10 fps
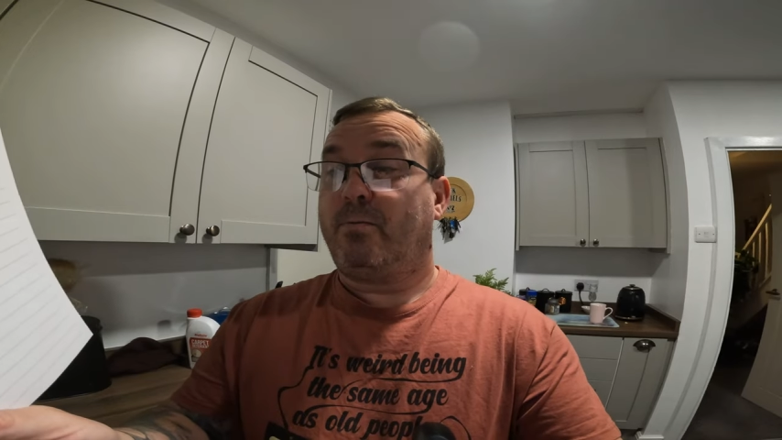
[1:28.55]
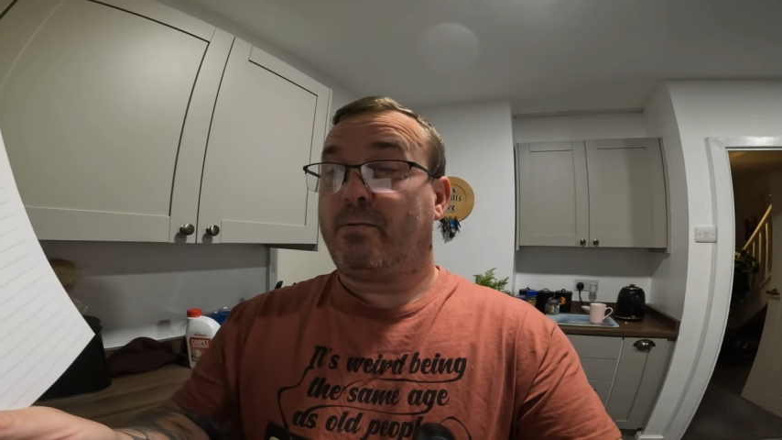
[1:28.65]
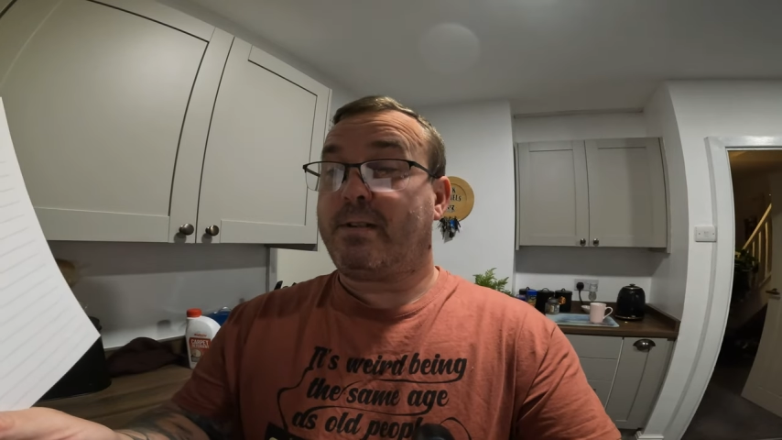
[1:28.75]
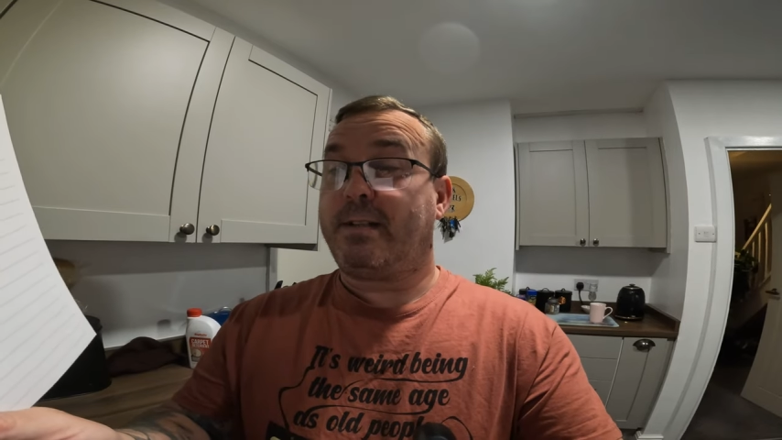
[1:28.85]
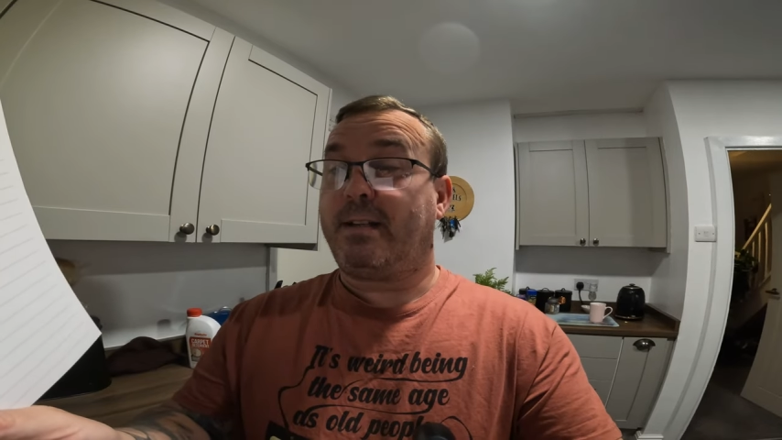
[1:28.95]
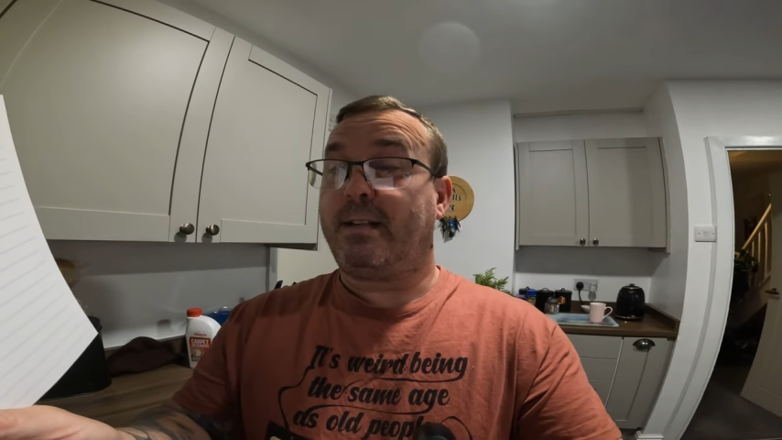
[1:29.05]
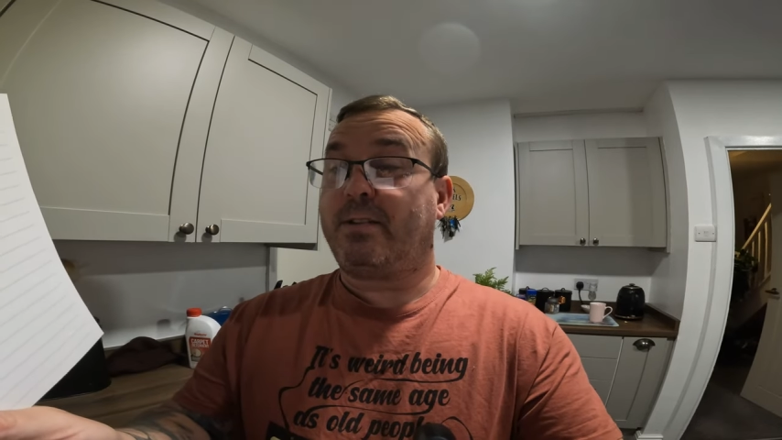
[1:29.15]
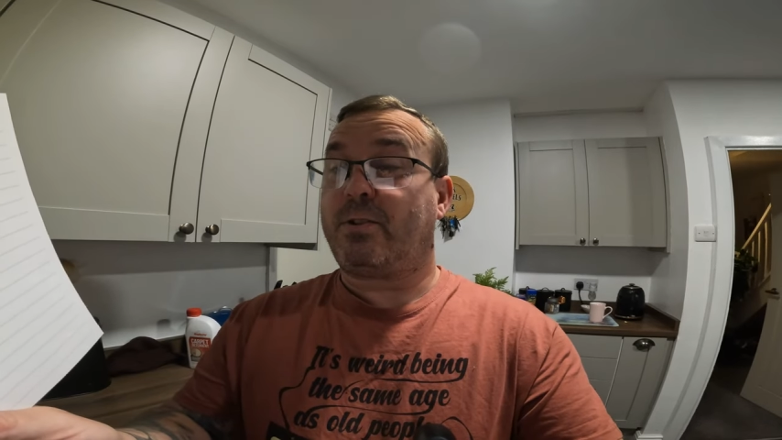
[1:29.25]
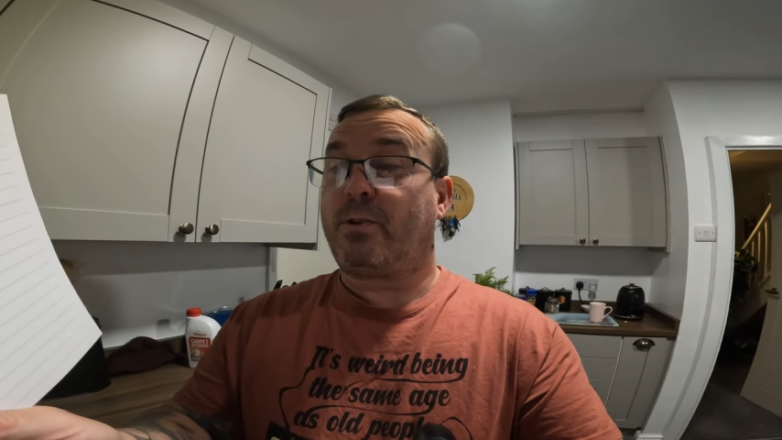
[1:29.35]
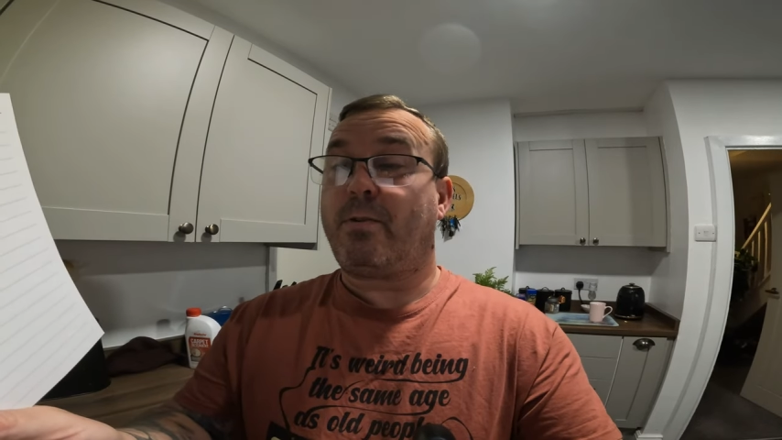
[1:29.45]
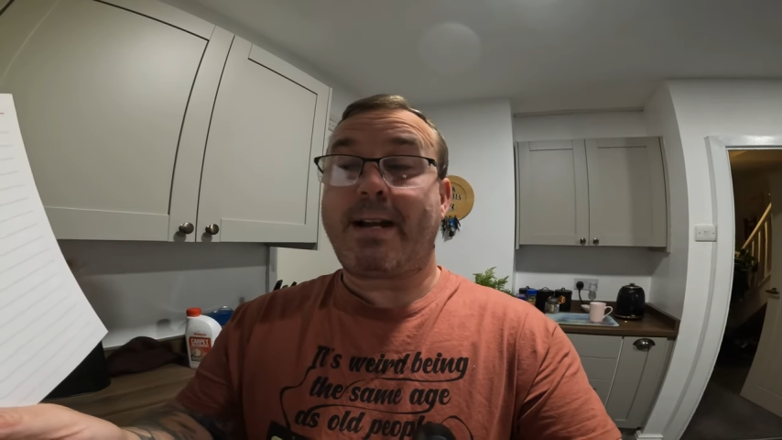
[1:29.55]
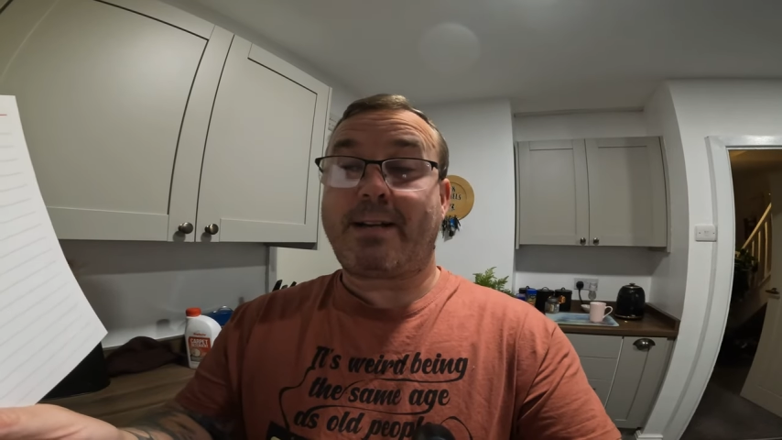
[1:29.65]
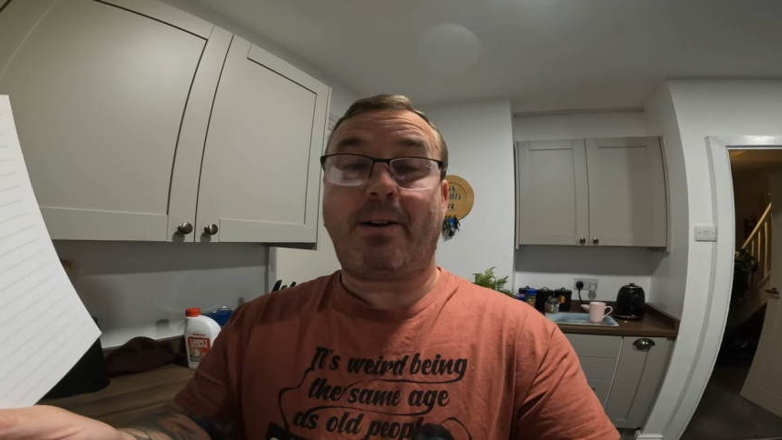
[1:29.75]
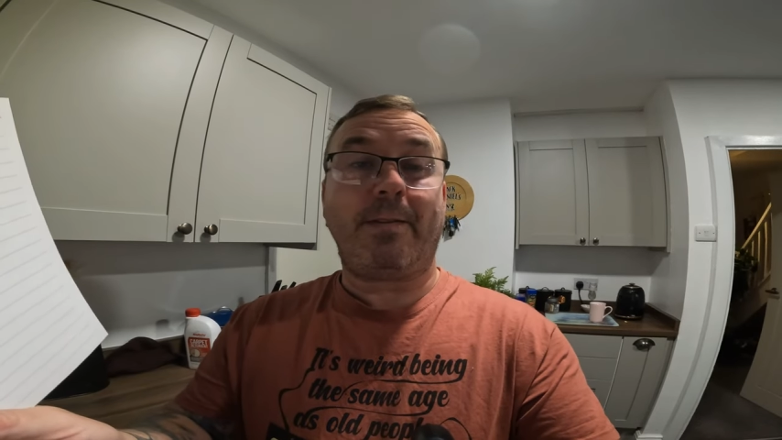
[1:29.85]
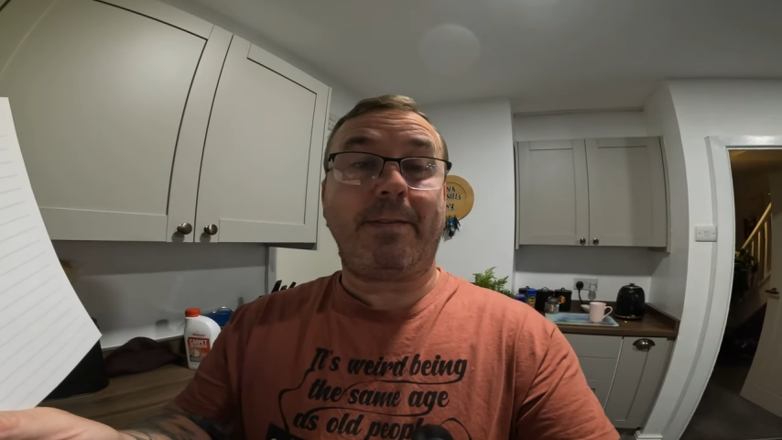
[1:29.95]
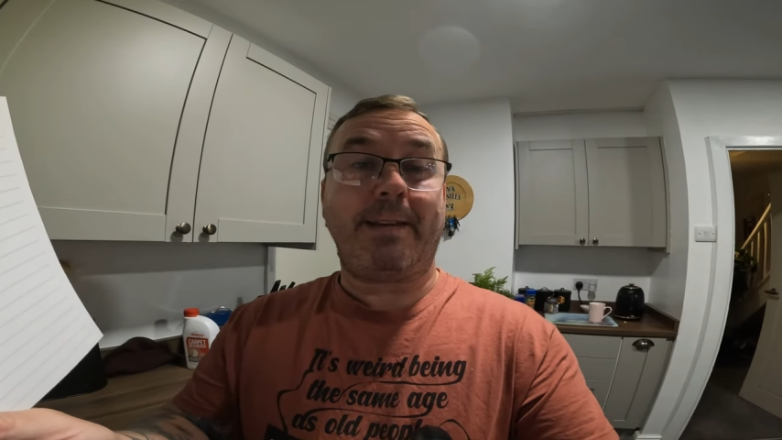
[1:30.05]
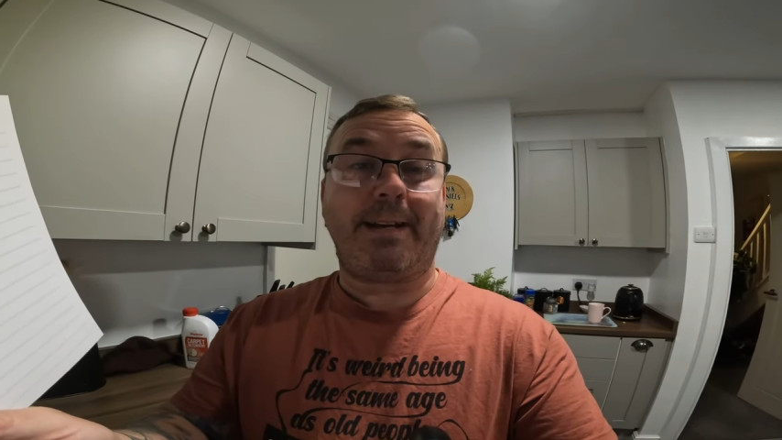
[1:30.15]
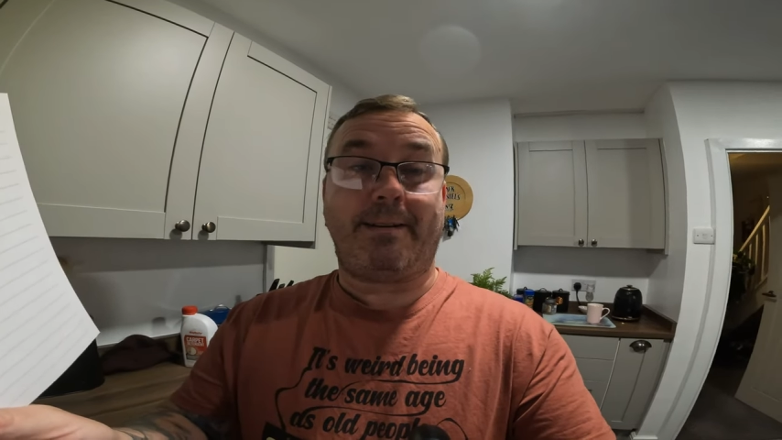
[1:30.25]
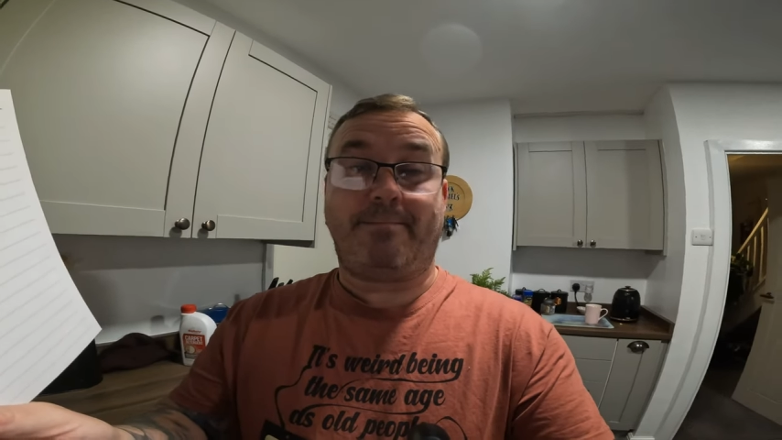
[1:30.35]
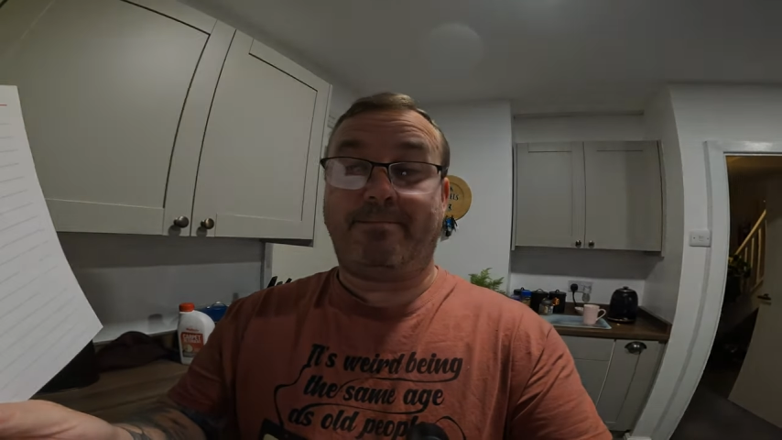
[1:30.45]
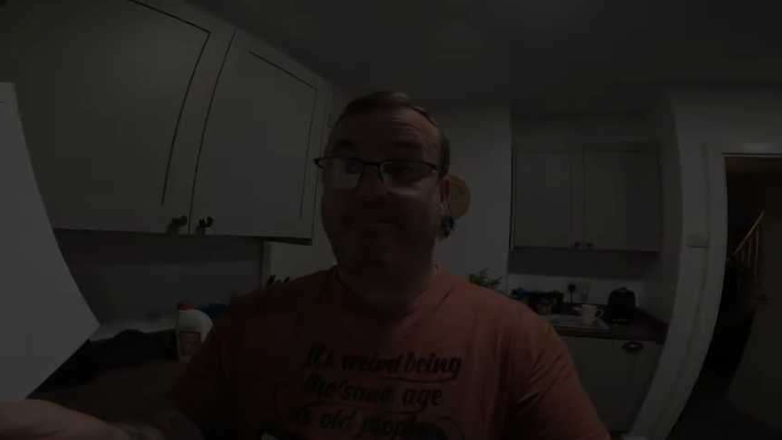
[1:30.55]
Right, let's crack on then.